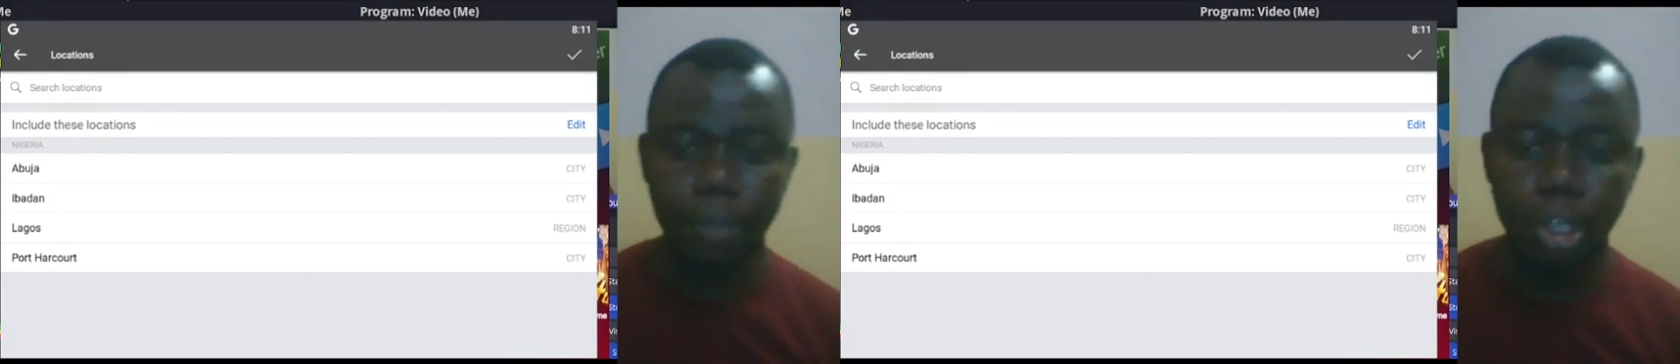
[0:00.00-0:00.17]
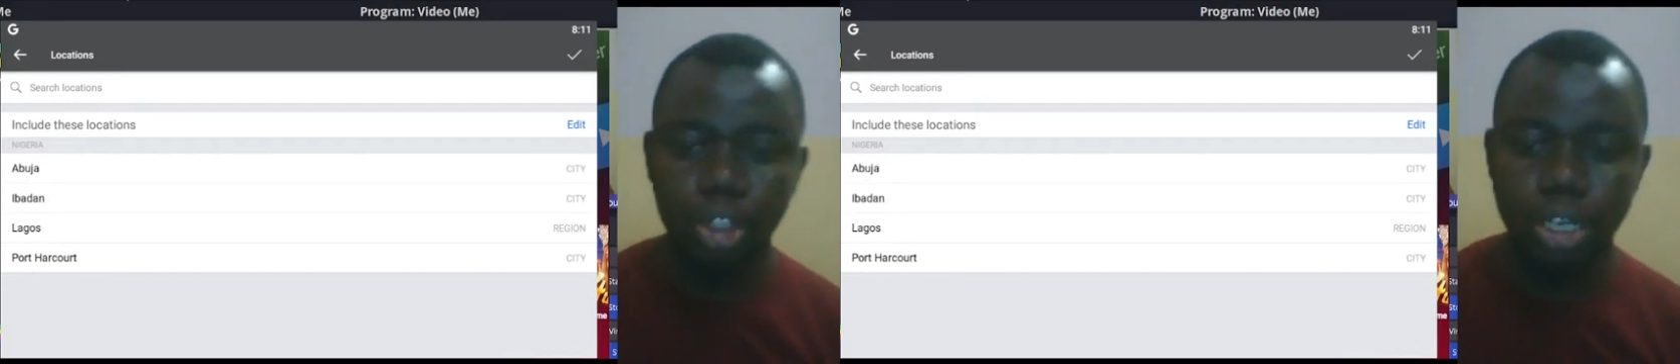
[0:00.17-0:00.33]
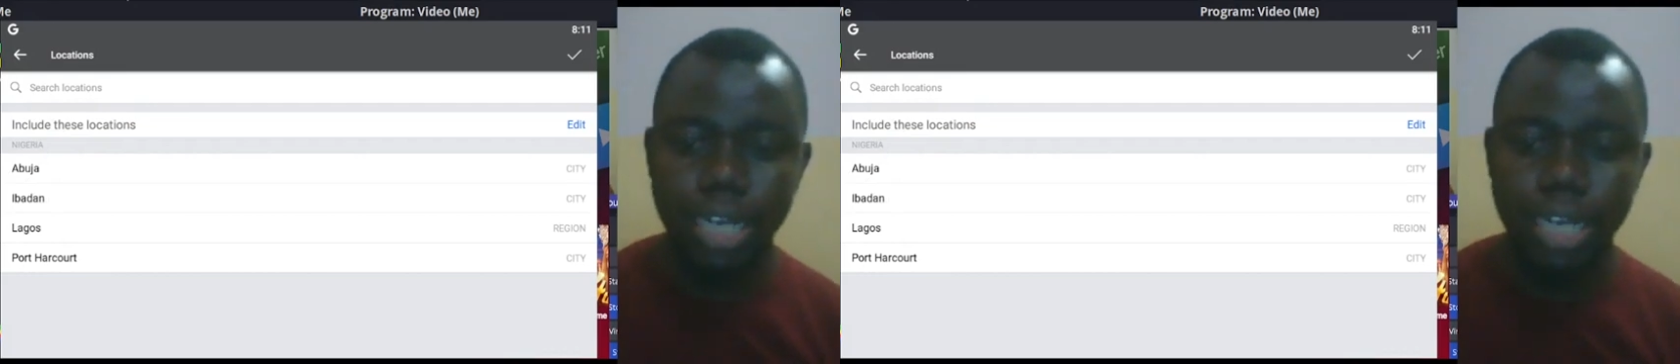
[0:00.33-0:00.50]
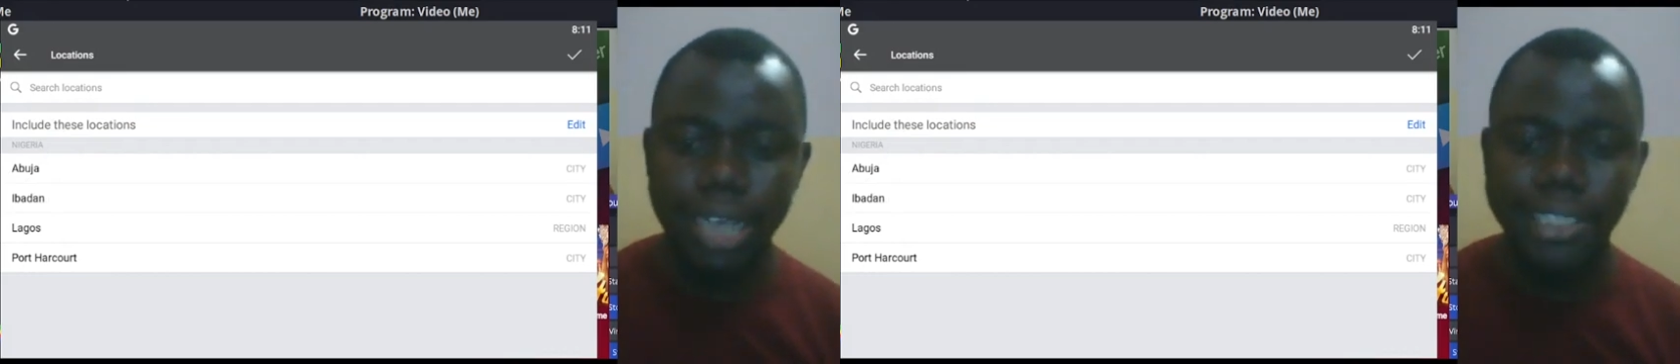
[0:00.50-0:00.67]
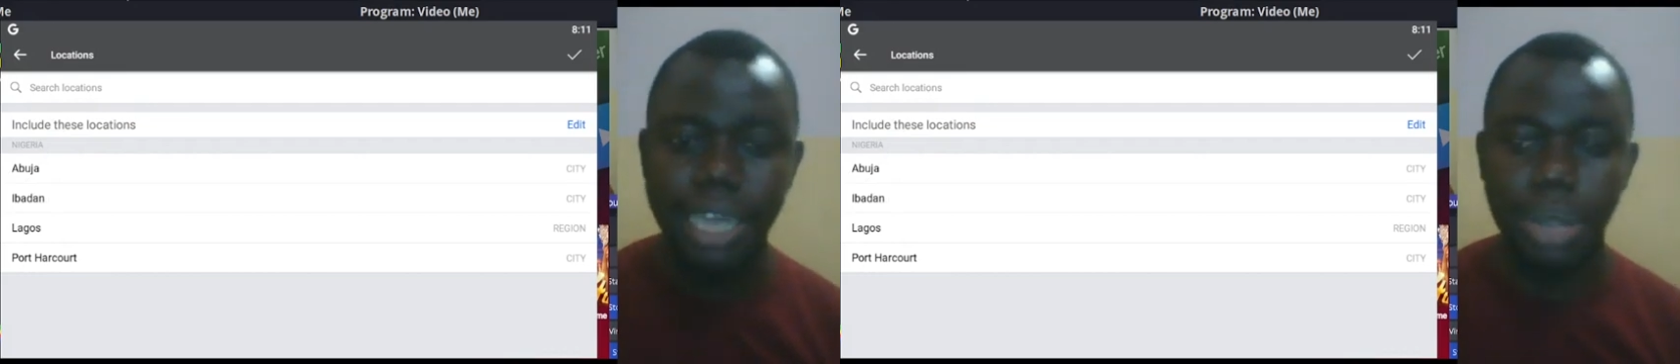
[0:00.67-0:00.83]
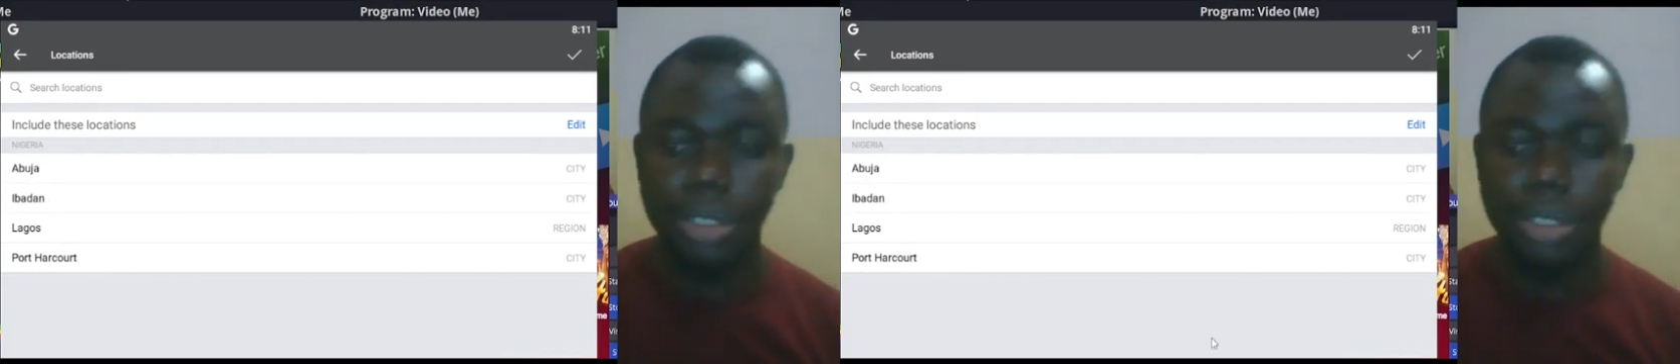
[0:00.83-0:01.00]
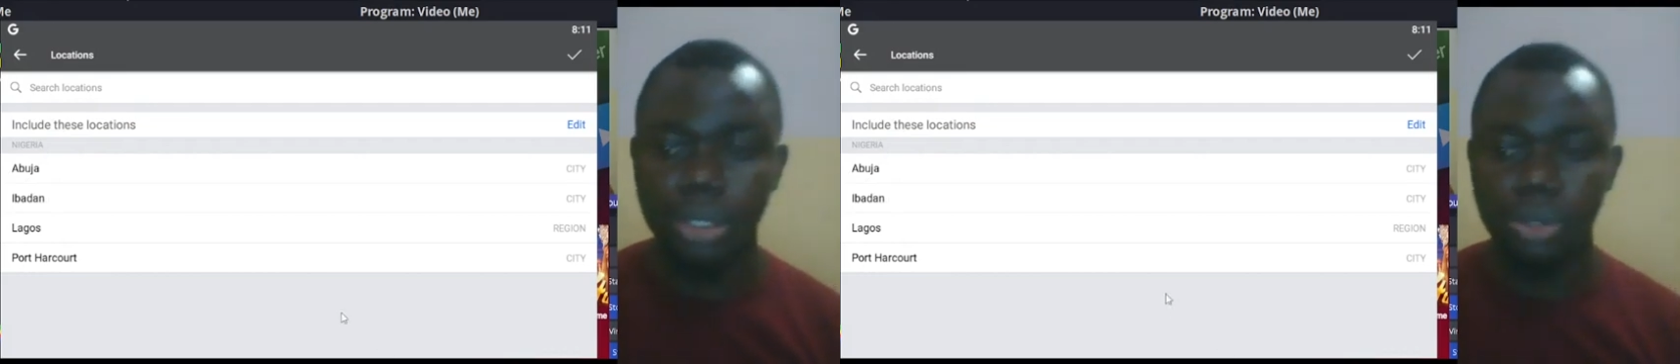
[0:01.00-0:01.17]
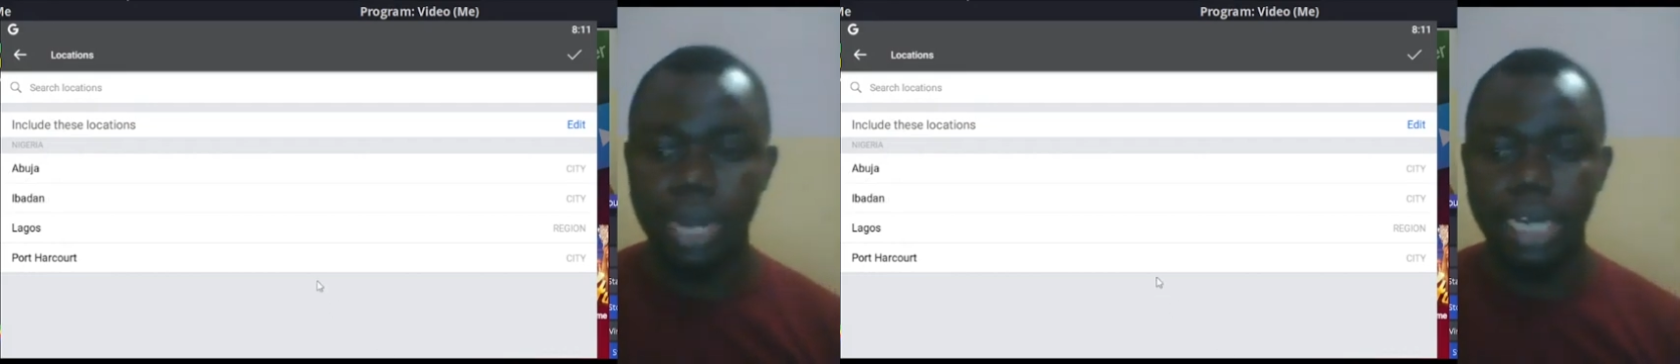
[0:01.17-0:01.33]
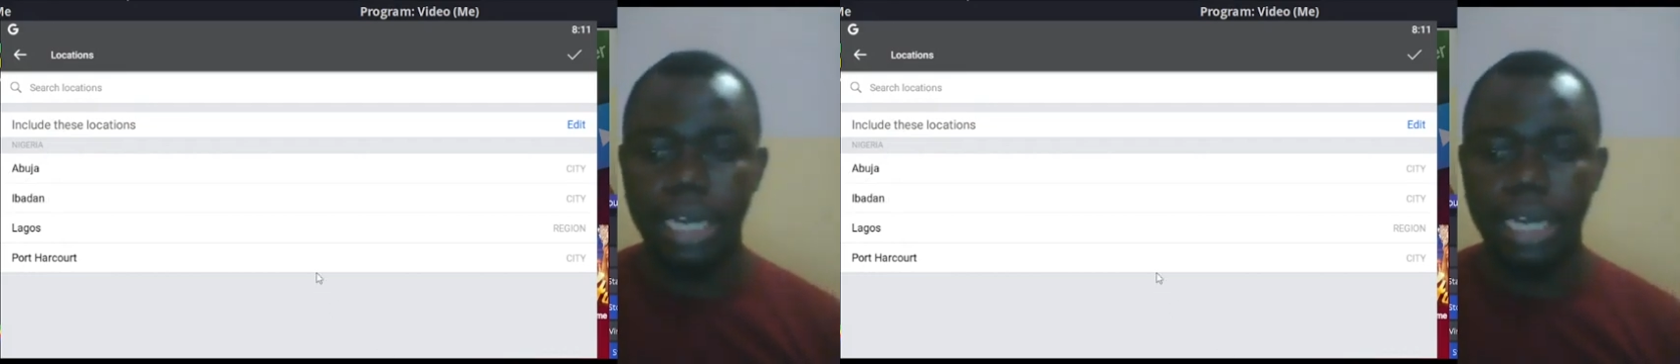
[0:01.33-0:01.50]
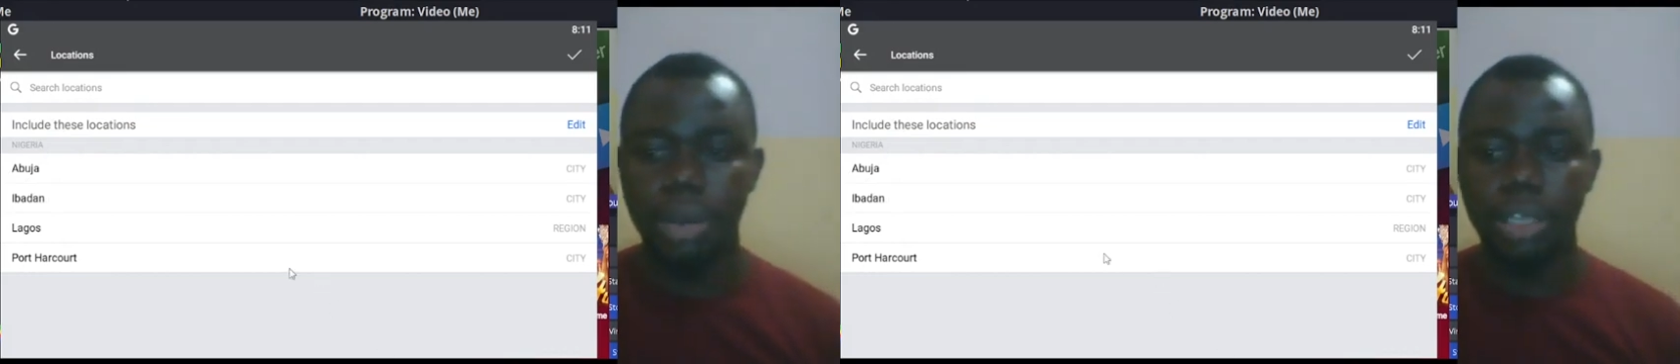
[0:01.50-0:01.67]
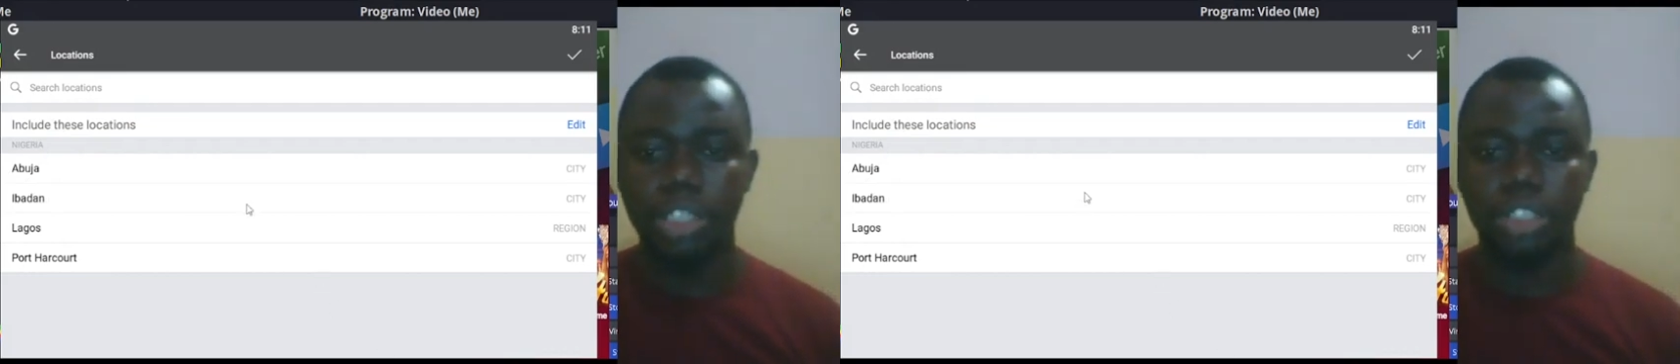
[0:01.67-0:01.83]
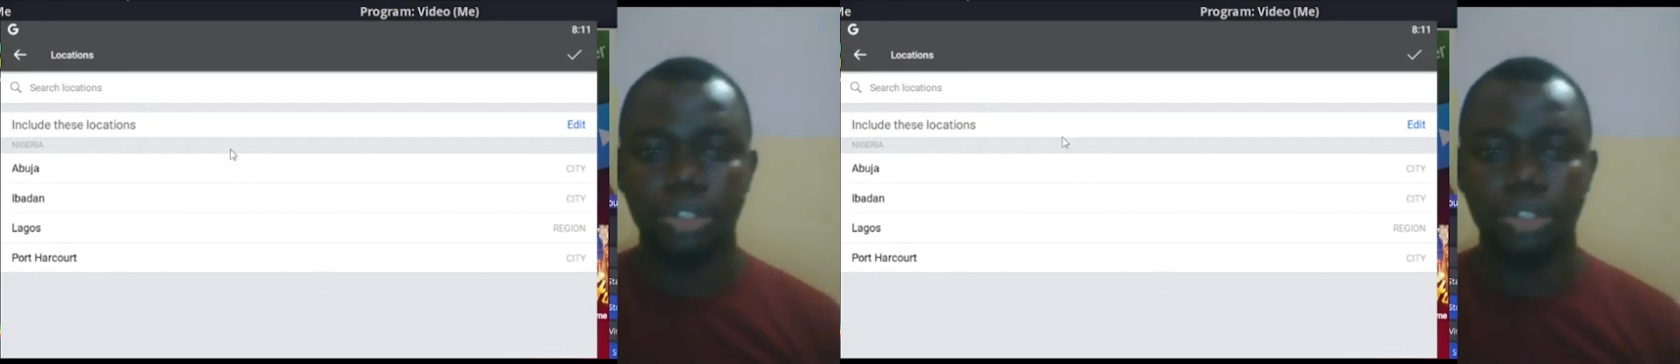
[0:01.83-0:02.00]
So the next thing I want to do right now
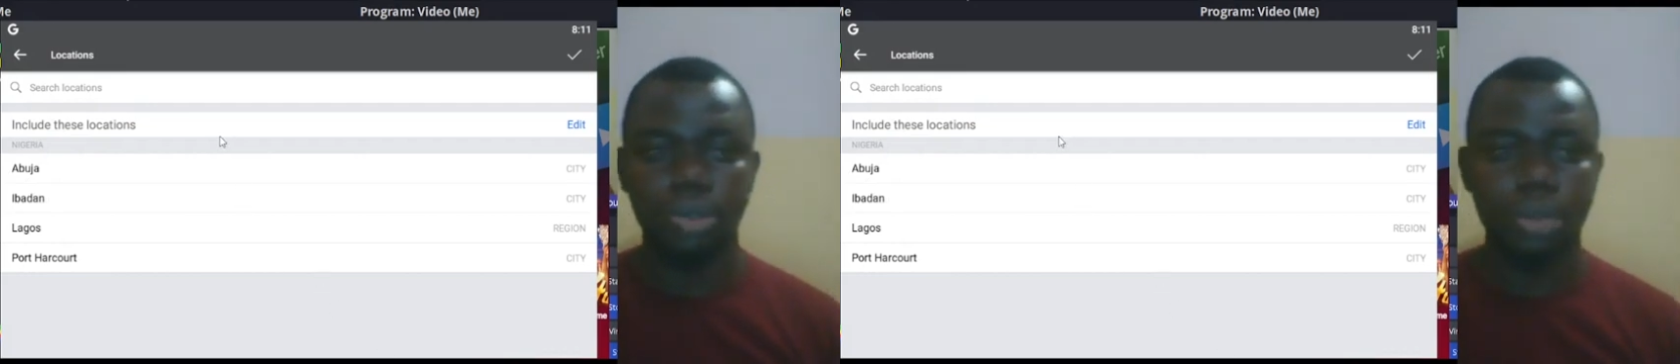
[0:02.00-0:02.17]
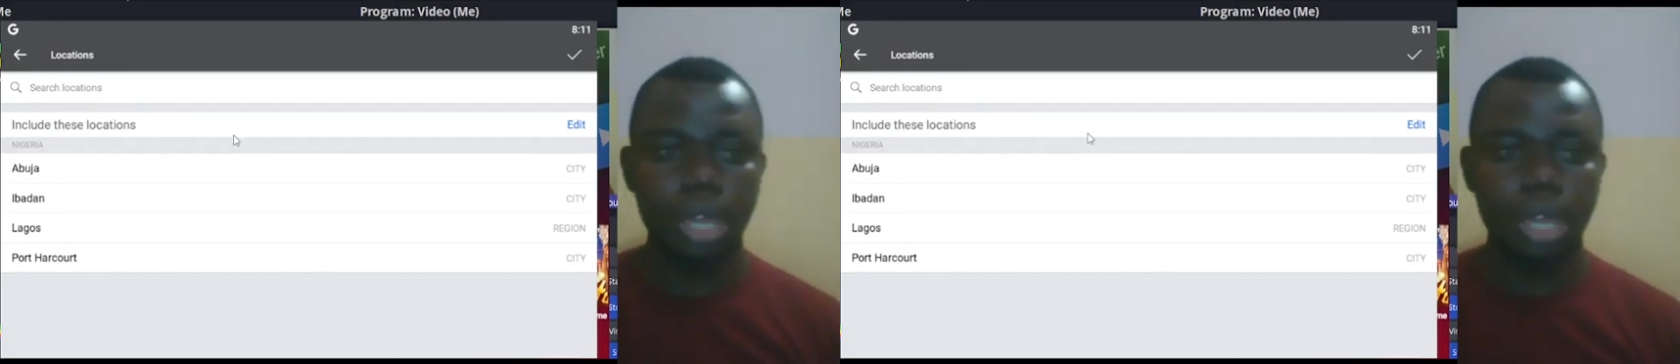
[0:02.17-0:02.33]
is to